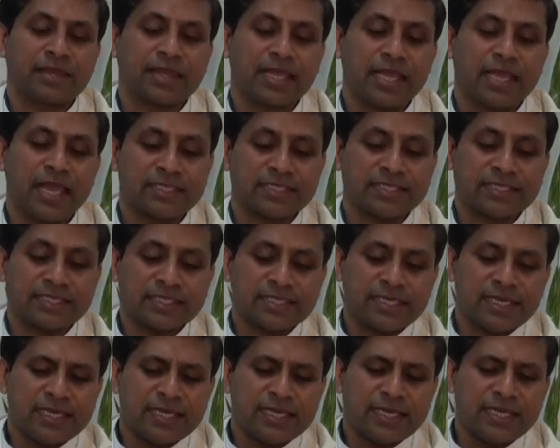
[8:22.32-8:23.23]
It's,
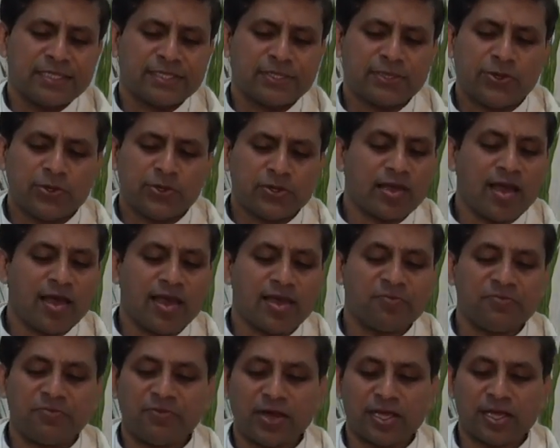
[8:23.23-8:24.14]
it's a good
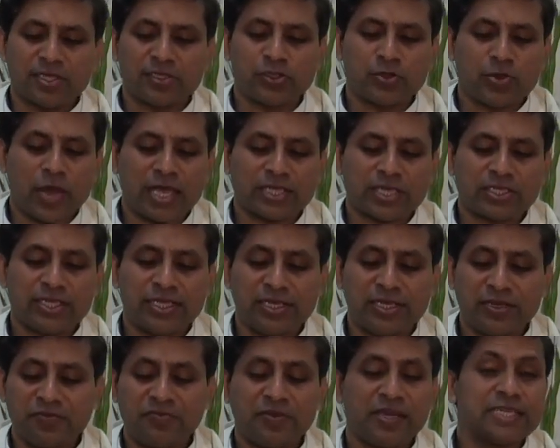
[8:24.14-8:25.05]
time for us to actually
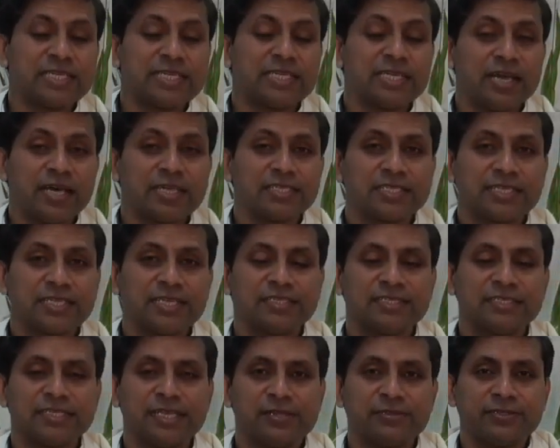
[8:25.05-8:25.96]
reflect and ask
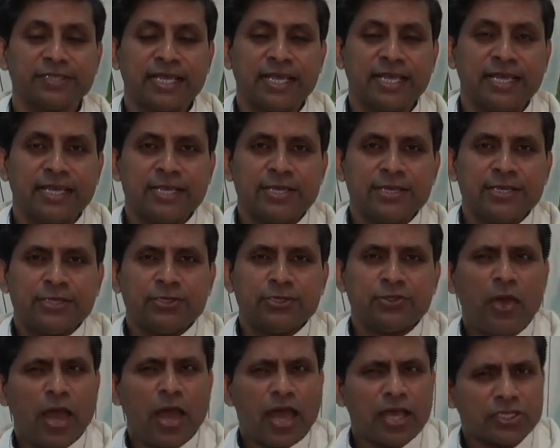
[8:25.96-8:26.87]
ourselves
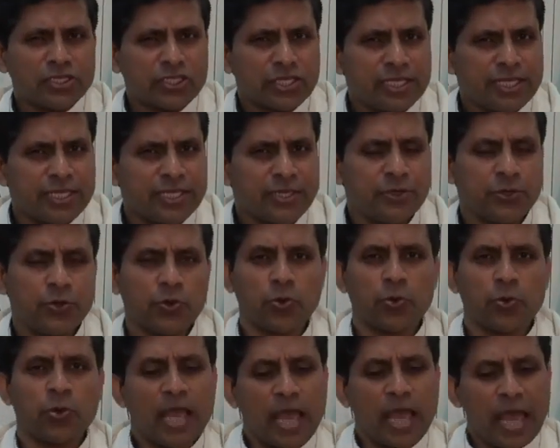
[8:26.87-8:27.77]
do I actually
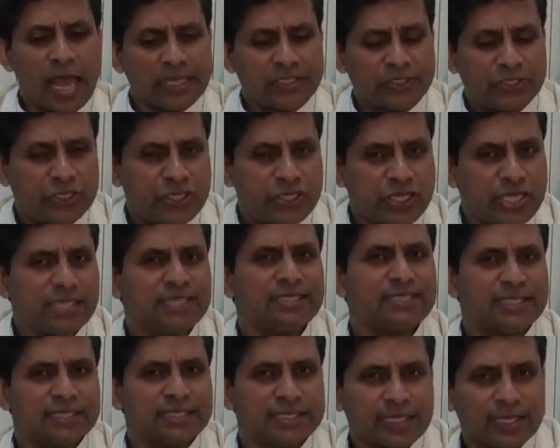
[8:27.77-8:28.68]
know, as
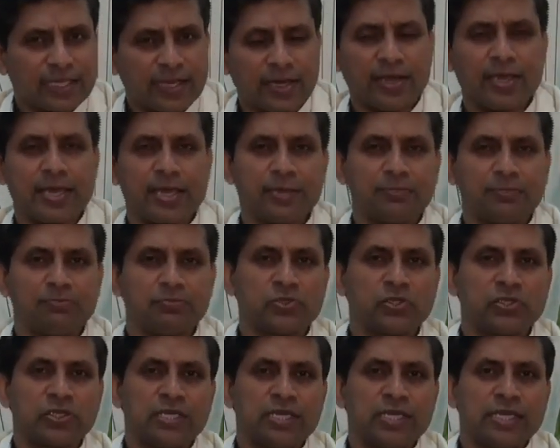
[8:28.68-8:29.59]
Jesus
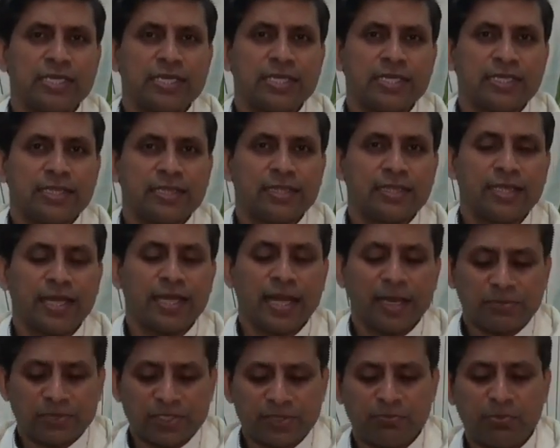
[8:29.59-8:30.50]
claims, that
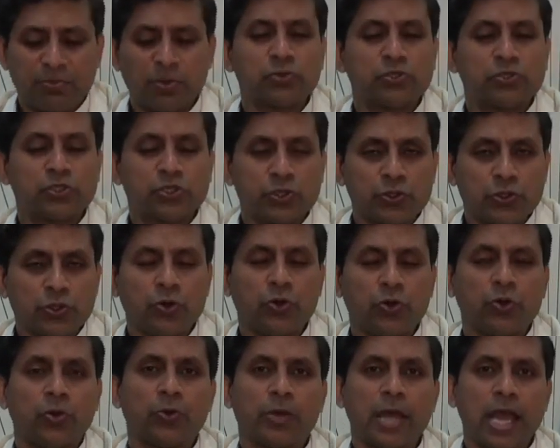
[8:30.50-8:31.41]
I'm supposed to
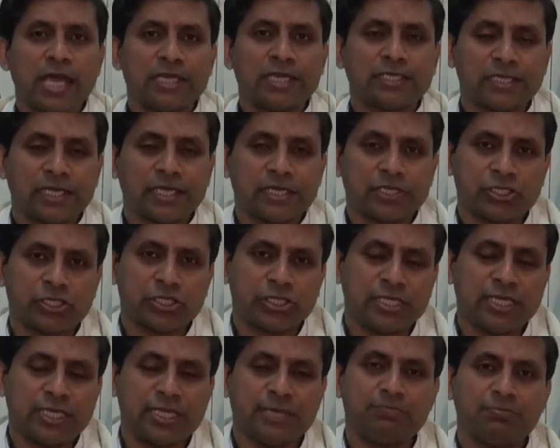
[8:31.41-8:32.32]
know as a
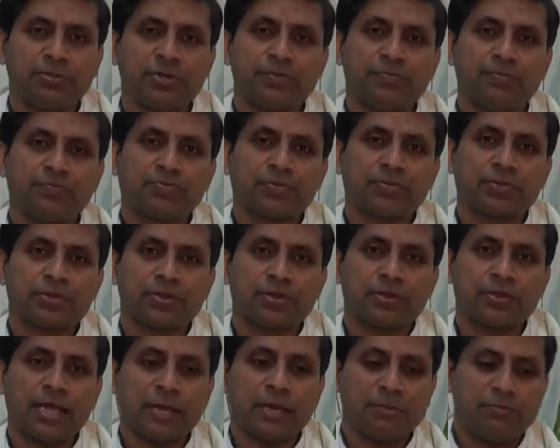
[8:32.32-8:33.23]
sheep
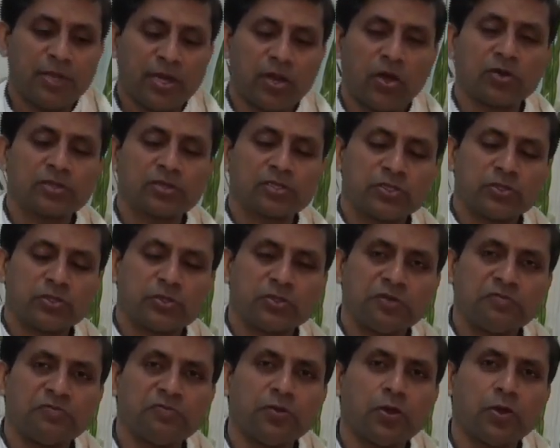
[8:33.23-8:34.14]
that belongs to
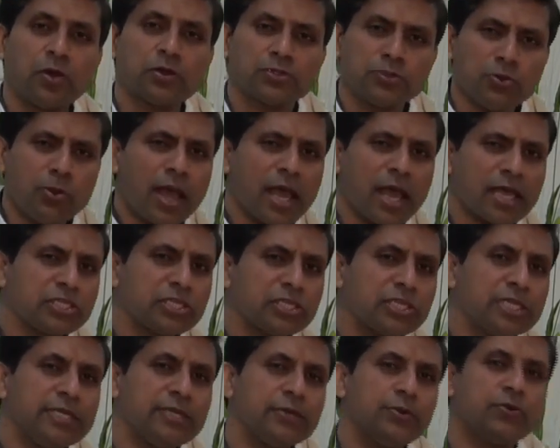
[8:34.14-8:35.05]
the flock? Do I
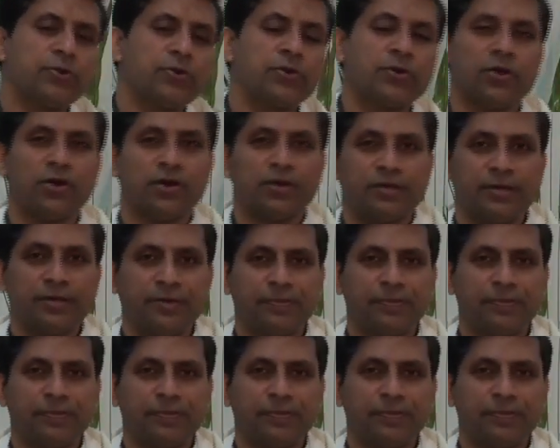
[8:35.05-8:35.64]
actually know God?